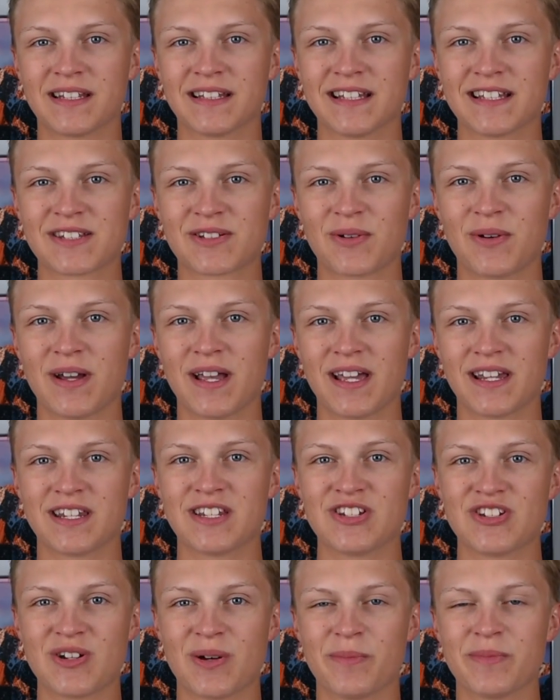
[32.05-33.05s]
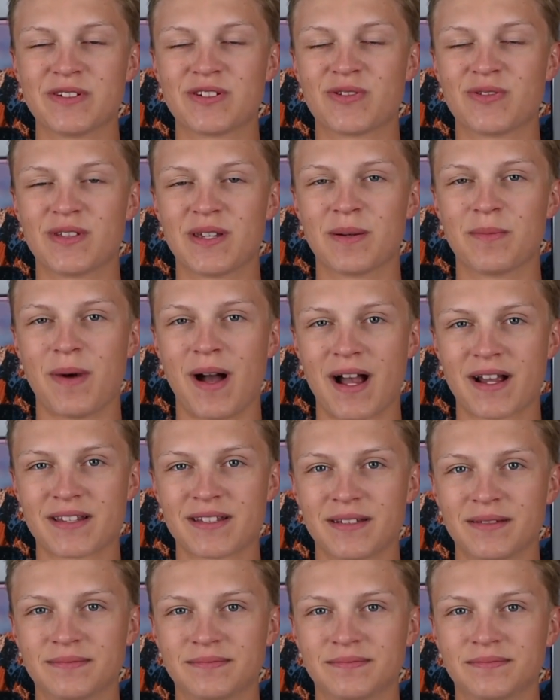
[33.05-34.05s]
and let's go ahead and jump into the
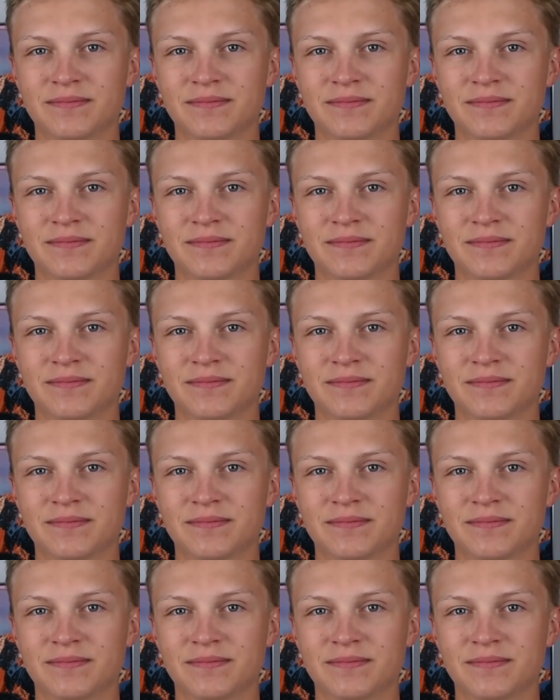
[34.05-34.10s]
unboxing.